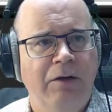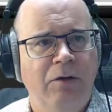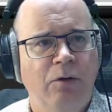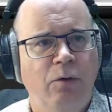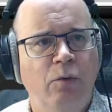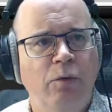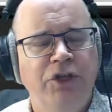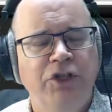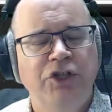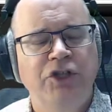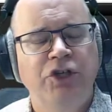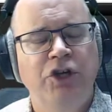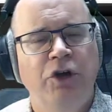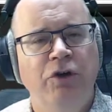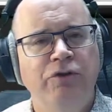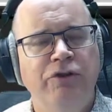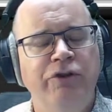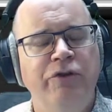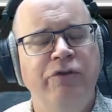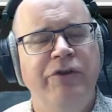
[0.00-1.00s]
which
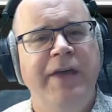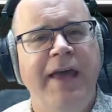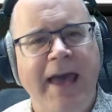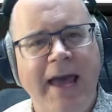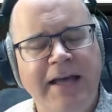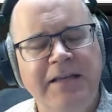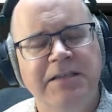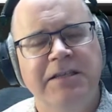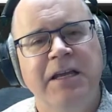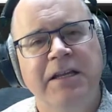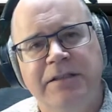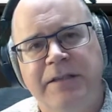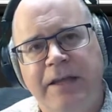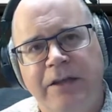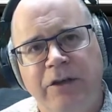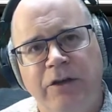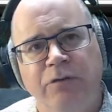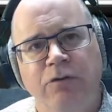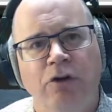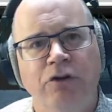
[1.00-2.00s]
shows you the assets
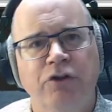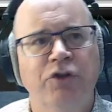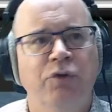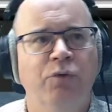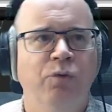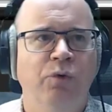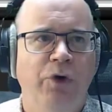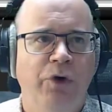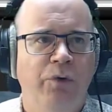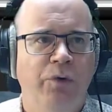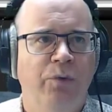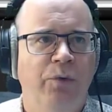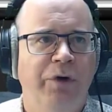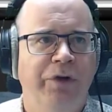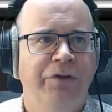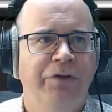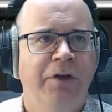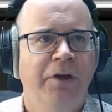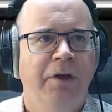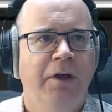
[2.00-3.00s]
that you've got to work
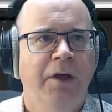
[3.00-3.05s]
with.